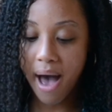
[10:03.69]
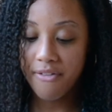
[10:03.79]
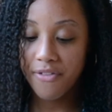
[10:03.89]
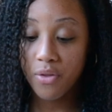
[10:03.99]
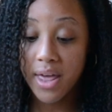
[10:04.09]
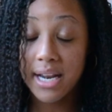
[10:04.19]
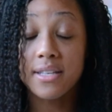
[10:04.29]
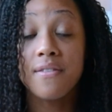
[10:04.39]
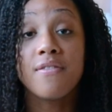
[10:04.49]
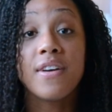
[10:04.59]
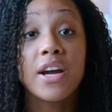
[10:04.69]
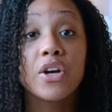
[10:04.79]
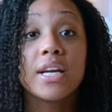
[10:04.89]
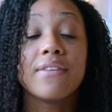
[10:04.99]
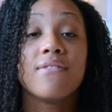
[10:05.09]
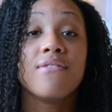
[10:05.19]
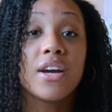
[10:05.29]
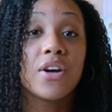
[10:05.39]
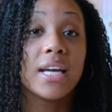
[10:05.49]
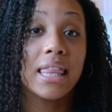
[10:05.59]
I feel that it's a very,
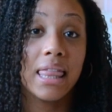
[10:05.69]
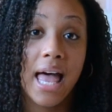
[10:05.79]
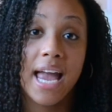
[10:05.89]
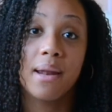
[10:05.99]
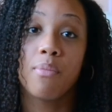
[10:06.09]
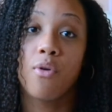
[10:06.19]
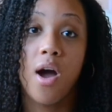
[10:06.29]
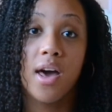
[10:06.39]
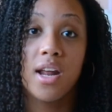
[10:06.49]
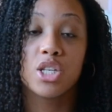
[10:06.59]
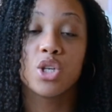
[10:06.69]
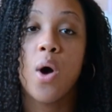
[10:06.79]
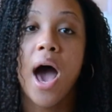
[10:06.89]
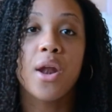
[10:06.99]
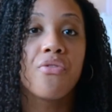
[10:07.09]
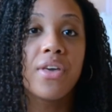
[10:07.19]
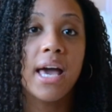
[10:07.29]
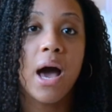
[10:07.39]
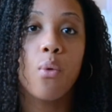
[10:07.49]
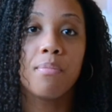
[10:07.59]
very light product. So I don't think
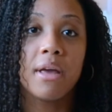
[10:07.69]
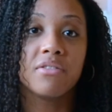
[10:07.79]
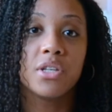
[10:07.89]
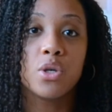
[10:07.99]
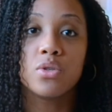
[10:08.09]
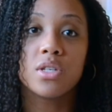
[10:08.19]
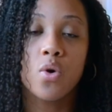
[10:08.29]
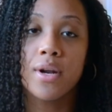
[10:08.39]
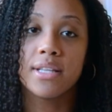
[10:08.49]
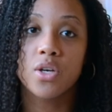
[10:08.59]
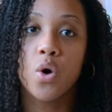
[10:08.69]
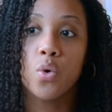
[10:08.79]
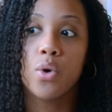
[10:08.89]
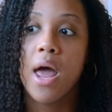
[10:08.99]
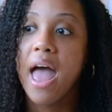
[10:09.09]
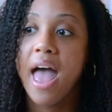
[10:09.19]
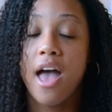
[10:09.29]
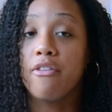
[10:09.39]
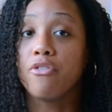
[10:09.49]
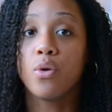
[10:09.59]
I would be able to use this on its own
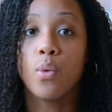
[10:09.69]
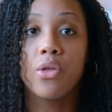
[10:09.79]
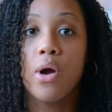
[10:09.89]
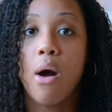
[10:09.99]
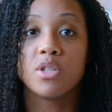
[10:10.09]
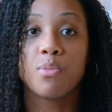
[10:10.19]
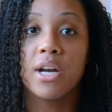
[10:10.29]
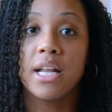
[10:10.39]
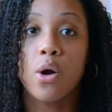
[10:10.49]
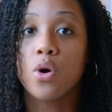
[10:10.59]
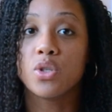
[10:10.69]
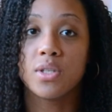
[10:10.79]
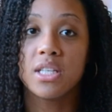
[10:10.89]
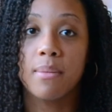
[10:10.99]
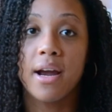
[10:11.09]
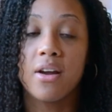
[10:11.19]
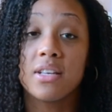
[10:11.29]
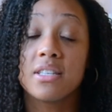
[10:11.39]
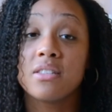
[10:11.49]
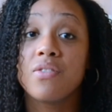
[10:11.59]
ever, whether I was braiding or twisting my hair.
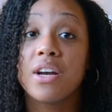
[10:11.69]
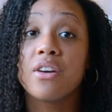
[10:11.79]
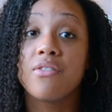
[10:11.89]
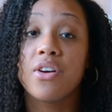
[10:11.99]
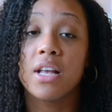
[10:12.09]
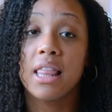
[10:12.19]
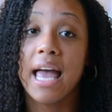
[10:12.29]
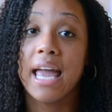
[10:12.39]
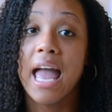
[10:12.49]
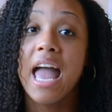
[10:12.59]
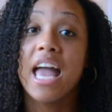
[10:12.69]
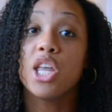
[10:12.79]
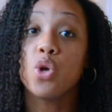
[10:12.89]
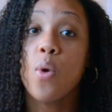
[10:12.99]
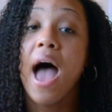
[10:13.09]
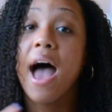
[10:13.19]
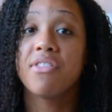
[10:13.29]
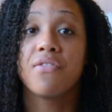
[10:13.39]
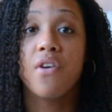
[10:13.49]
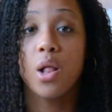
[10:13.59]
This is very, very light and you have
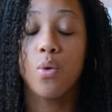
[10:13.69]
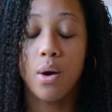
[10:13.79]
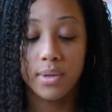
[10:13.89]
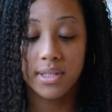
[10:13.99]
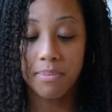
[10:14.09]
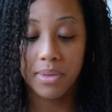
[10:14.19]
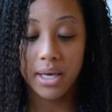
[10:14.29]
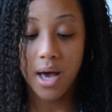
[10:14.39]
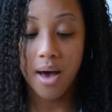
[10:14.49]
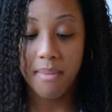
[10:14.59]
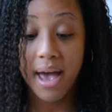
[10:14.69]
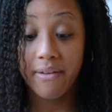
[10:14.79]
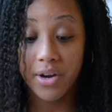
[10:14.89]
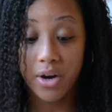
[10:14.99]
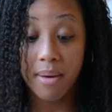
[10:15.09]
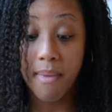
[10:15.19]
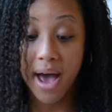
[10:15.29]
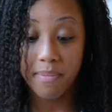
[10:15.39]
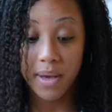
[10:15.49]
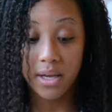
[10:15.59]
to follow up with something um, heavier in my
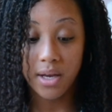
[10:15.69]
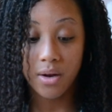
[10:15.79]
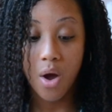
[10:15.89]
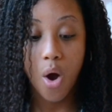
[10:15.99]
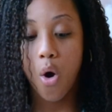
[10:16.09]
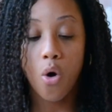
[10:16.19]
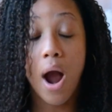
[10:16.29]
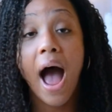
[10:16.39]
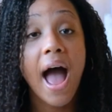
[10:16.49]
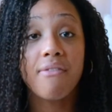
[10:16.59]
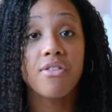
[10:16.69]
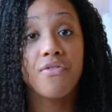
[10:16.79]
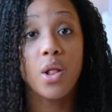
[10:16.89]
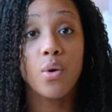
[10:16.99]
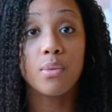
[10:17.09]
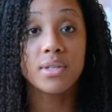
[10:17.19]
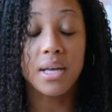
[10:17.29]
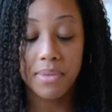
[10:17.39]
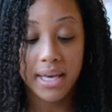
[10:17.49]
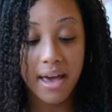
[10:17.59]
opinion or I have to follow up with
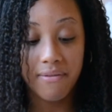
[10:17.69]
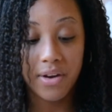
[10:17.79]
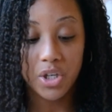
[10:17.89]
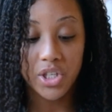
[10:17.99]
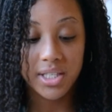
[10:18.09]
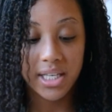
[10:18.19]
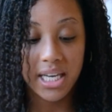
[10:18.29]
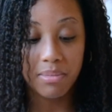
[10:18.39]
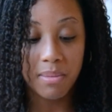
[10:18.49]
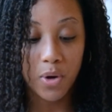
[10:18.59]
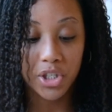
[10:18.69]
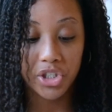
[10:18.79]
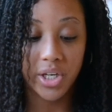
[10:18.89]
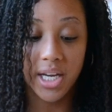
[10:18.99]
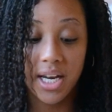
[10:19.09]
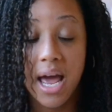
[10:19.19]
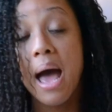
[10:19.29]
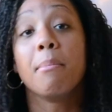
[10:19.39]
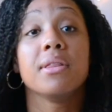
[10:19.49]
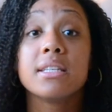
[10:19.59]
something heavier just to keep the moisture in.
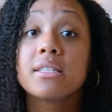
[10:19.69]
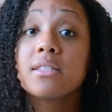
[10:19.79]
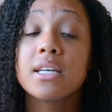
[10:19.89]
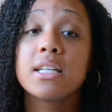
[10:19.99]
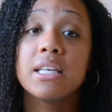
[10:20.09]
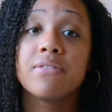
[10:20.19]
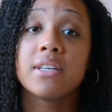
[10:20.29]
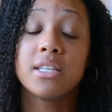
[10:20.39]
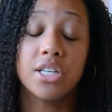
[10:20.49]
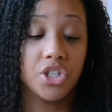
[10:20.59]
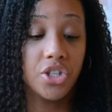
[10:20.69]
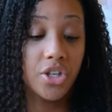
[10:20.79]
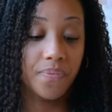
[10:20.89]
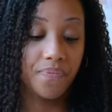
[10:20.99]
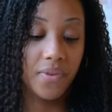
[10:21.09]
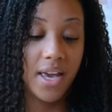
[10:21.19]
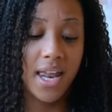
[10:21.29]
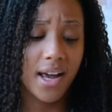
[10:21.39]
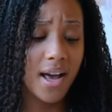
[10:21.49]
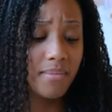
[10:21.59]
But this is a good leave-in conditioner
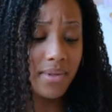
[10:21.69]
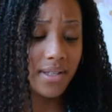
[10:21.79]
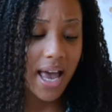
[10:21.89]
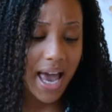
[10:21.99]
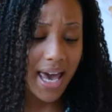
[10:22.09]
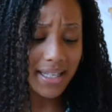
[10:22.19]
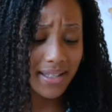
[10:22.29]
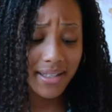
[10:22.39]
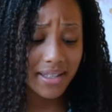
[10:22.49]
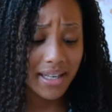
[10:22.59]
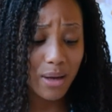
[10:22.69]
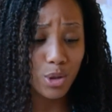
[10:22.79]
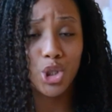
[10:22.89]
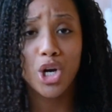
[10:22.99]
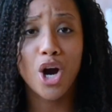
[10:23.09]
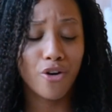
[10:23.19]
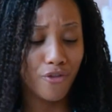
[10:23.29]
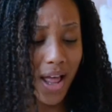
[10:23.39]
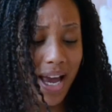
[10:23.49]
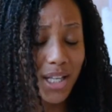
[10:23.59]
and it comes in a 16 ounce jar
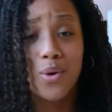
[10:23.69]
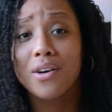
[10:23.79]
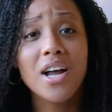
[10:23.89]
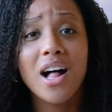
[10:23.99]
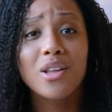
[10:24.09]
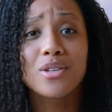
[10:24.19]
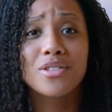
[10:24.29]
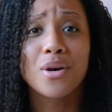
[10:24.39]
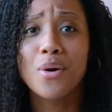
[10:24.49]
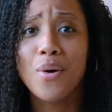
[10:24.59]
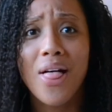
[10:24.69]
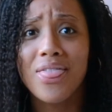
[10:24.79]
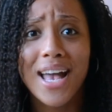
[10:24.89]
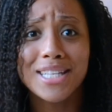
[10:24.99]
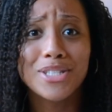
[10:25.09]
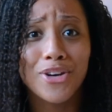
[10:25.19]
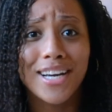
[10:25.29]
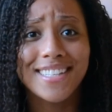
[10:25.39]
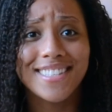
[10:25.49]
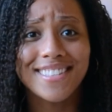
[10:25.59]
for like $12 so that's
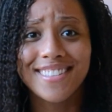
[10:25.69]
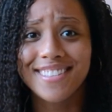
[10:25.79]
great.